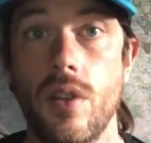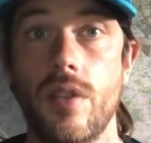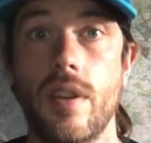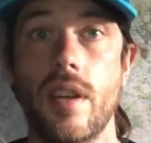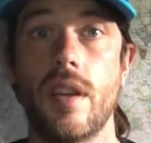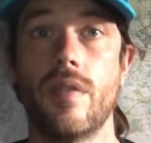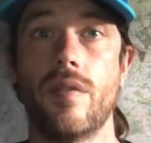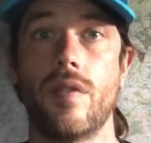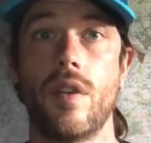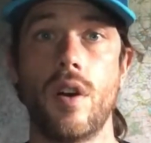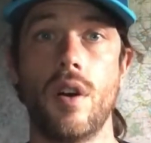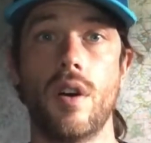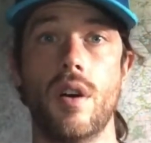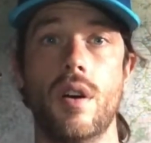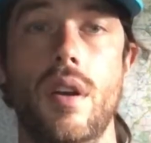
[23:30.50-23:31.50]
day
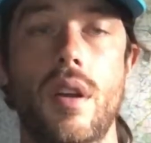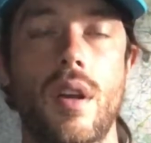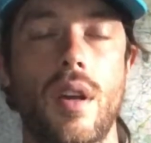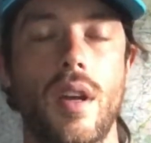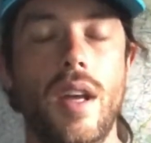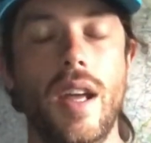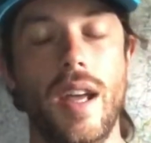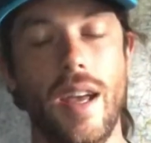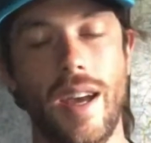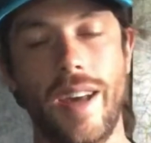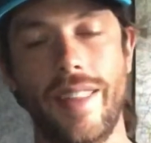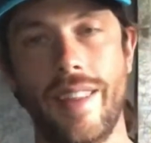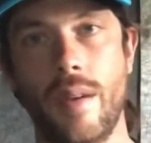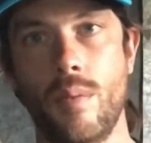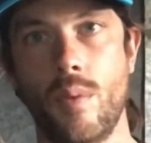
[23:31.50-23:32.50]
4.
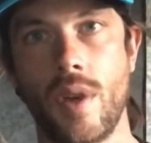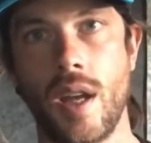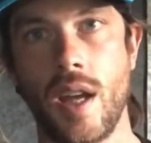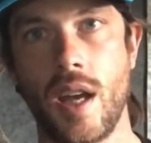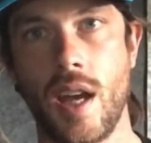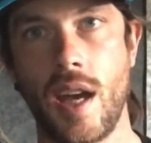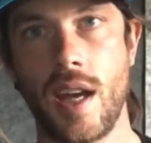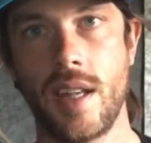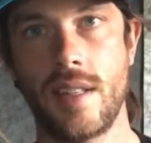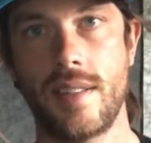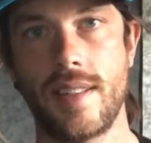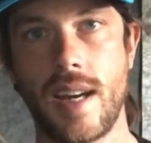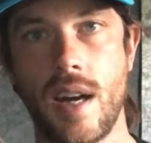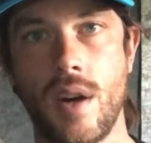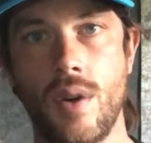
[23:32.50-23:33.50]
And then we head
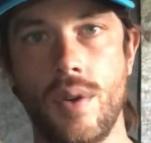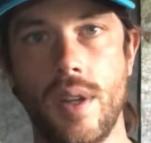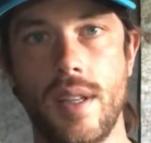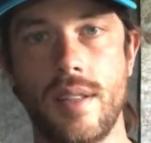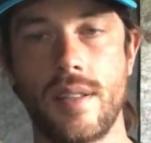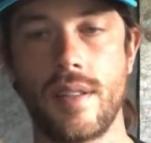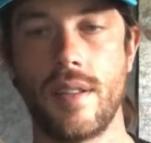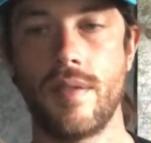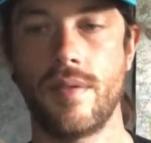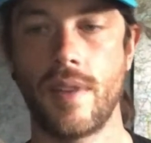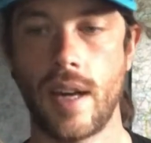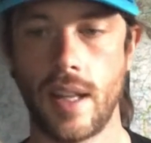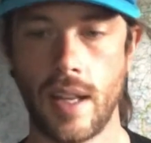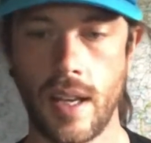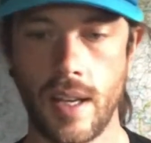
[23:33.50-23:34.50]
down into the
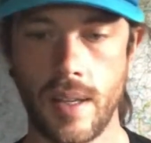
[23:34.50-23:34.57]
valley